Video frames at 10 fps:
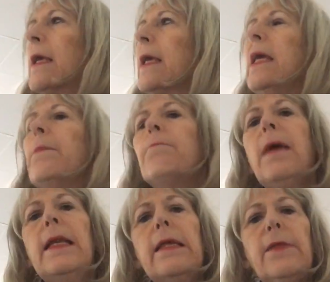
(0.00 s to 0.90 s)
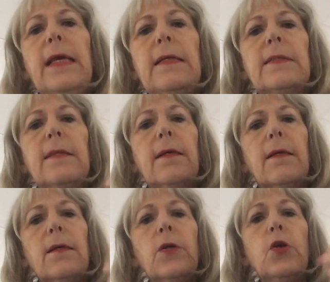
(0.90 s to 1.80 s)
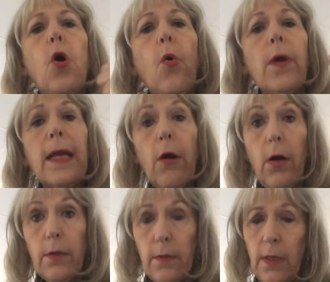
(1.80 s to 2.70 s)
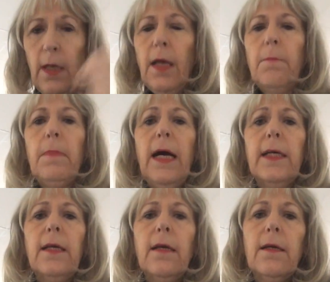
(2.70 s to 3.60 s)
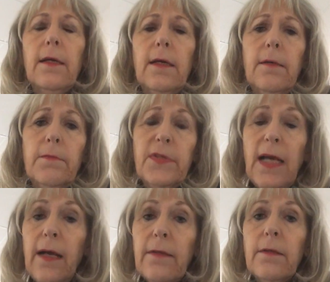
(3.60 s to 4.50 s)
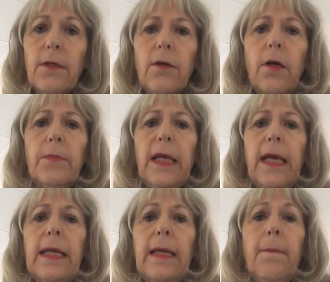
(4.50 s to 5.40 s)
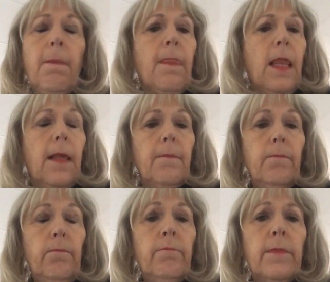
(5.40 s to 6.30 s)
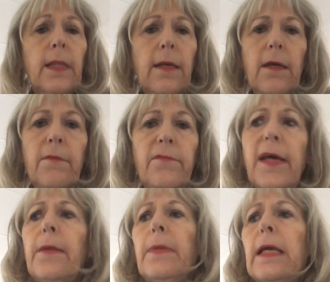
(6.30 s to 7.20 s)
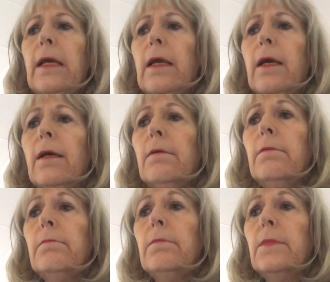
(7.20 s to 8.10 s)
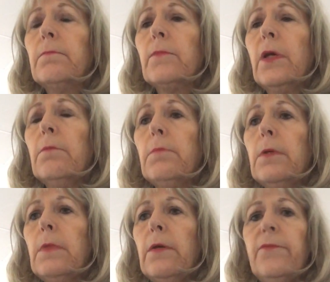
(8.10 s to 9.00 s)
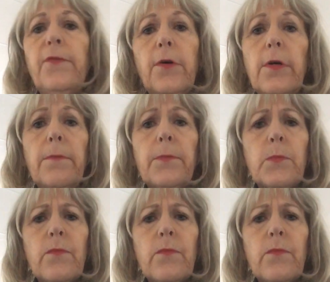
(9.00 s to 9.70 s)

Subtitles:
keep many things going on. My son, car mechanic, a very big firm,